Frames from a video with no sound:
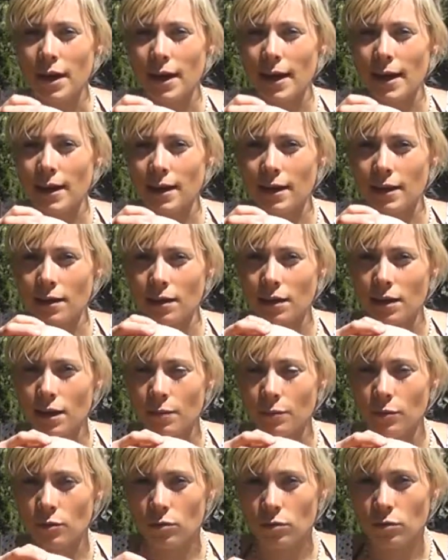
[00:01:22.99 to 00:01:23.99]
a
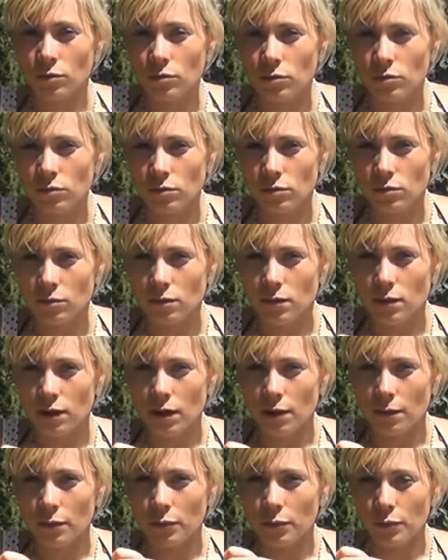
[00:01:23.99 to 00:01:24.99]

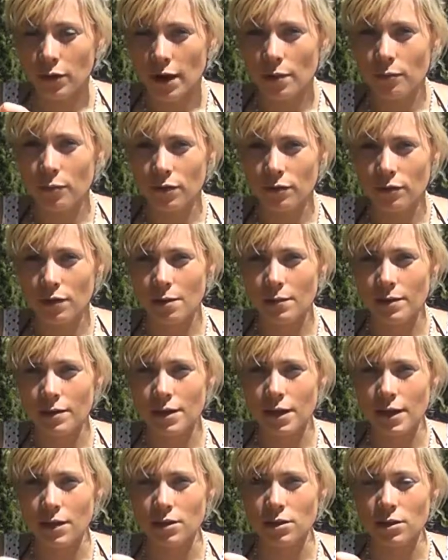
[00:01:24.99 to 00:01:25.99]
cool primary
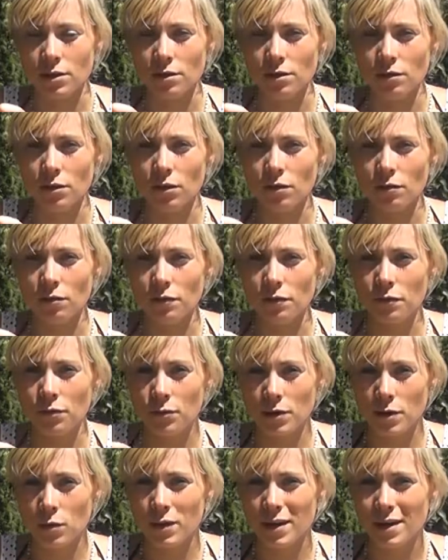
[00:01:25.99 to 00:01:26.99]
fermentation of
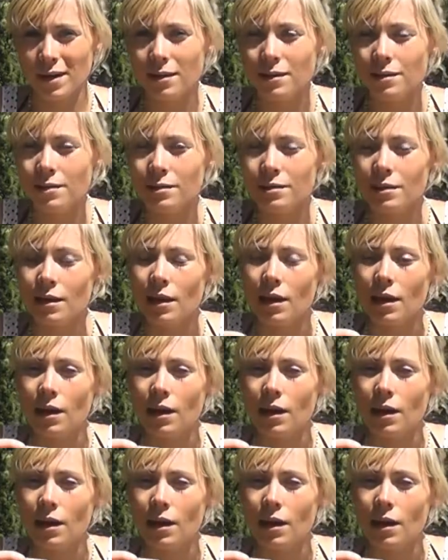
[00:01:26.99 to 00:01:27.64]
3 weeks,